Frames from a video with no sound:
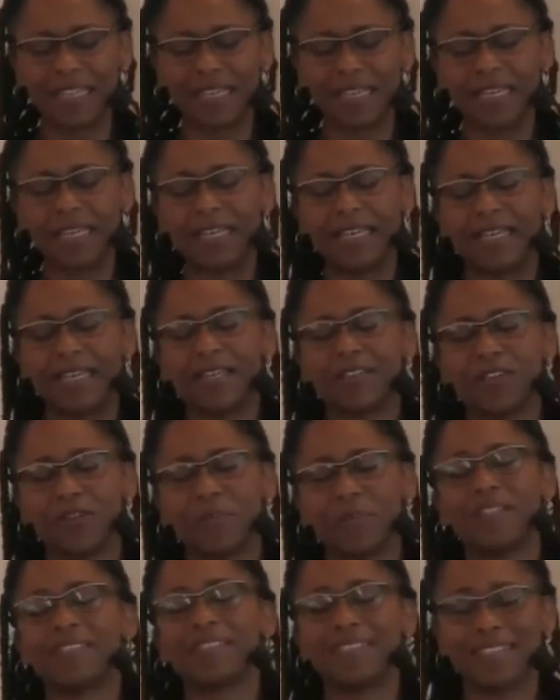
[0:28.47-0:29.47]
in
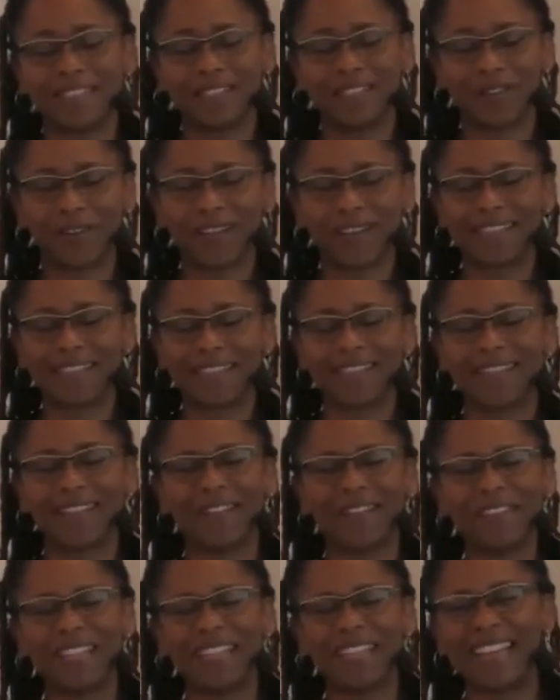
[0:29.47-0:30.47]
humility and grace and love
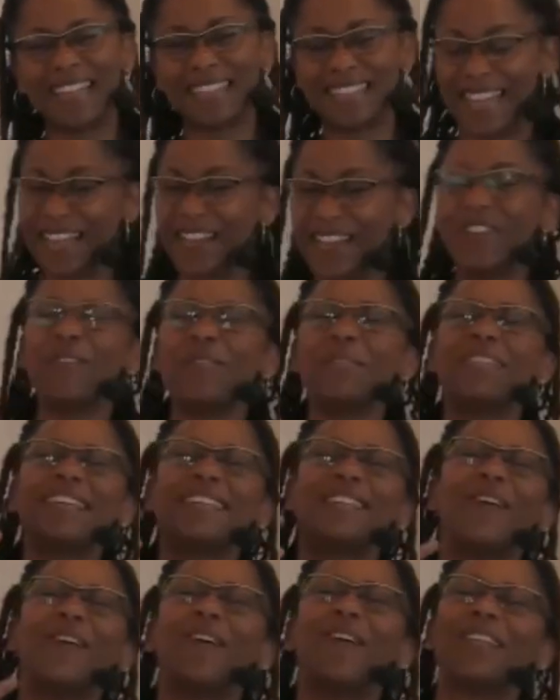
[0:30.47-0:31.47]
and light. And know that
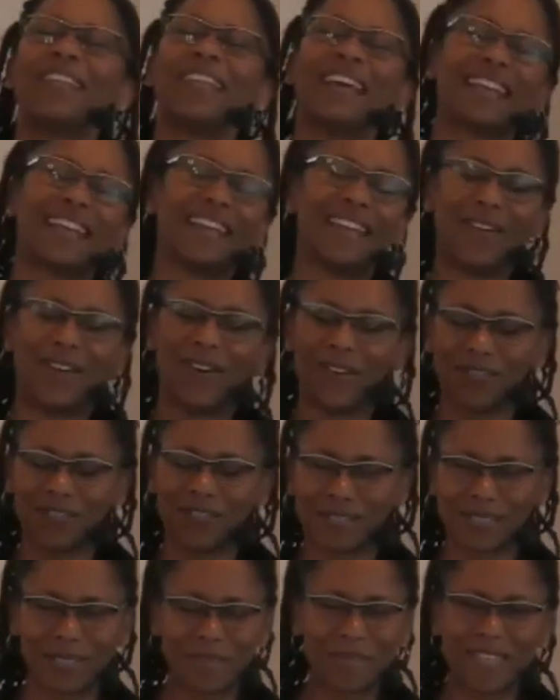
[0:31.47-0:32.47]
all I can offer
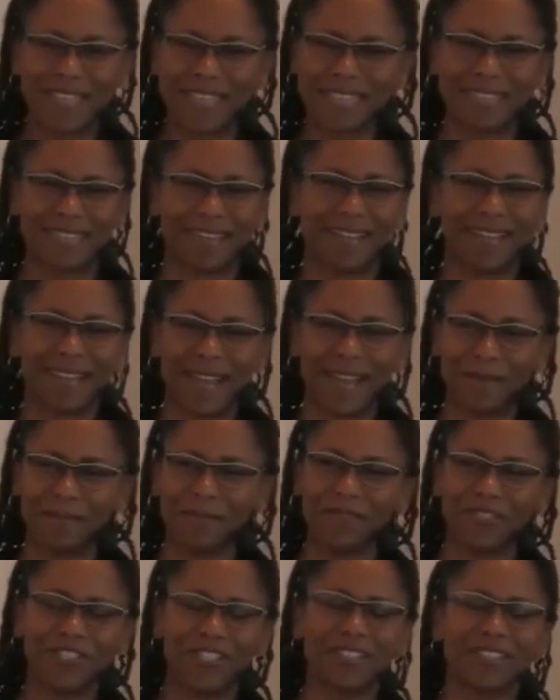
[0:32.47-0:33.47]
is me as I am,
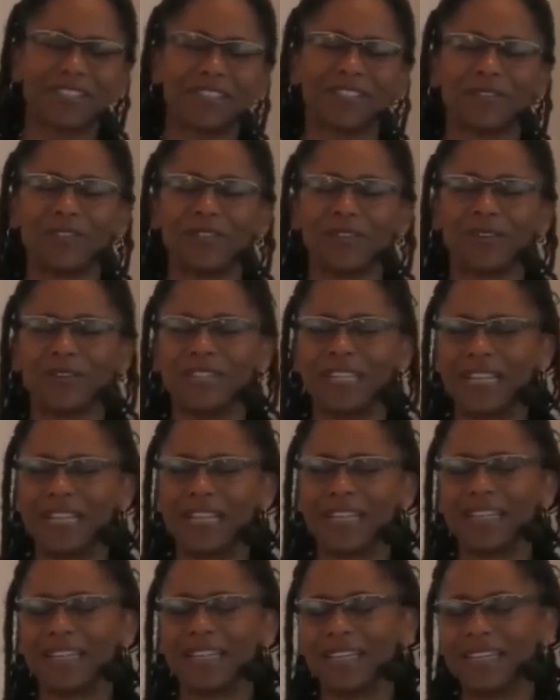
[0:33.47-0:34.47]
just learning
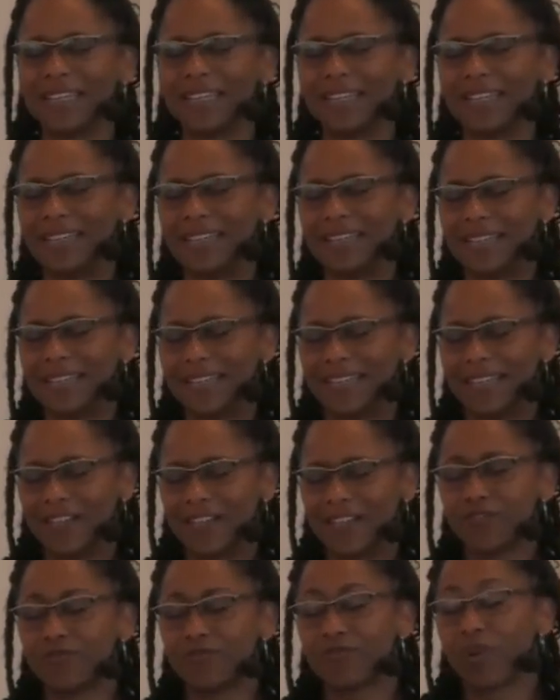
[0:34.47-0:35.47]
and
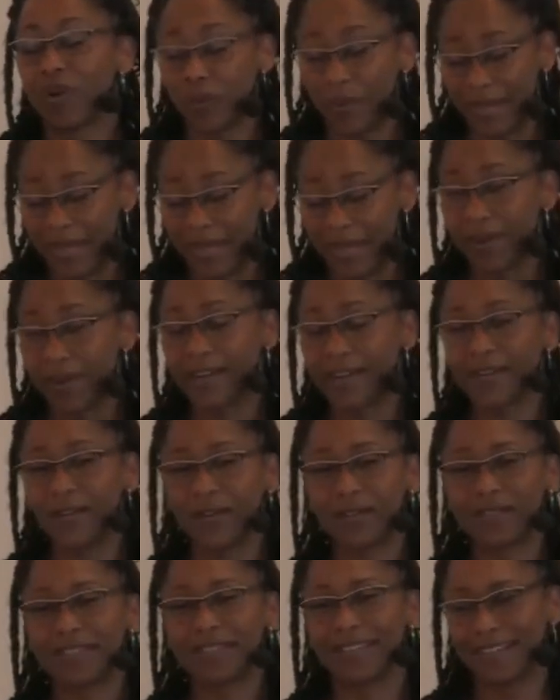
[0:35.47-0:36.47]
growing right
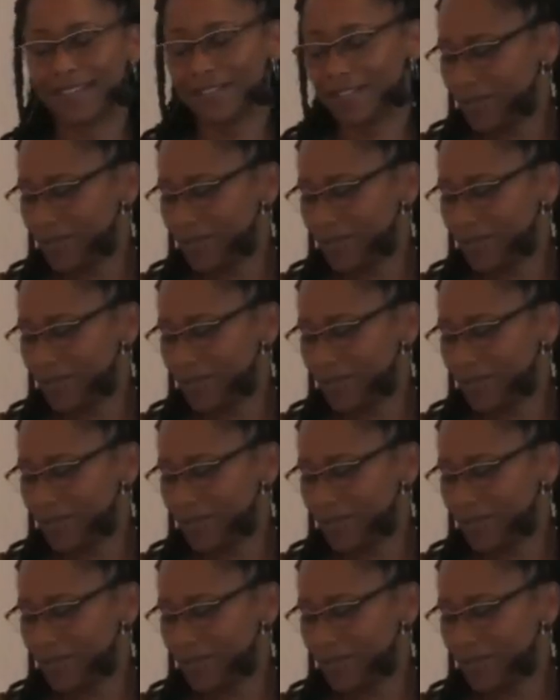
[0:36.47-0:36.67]
alongside you.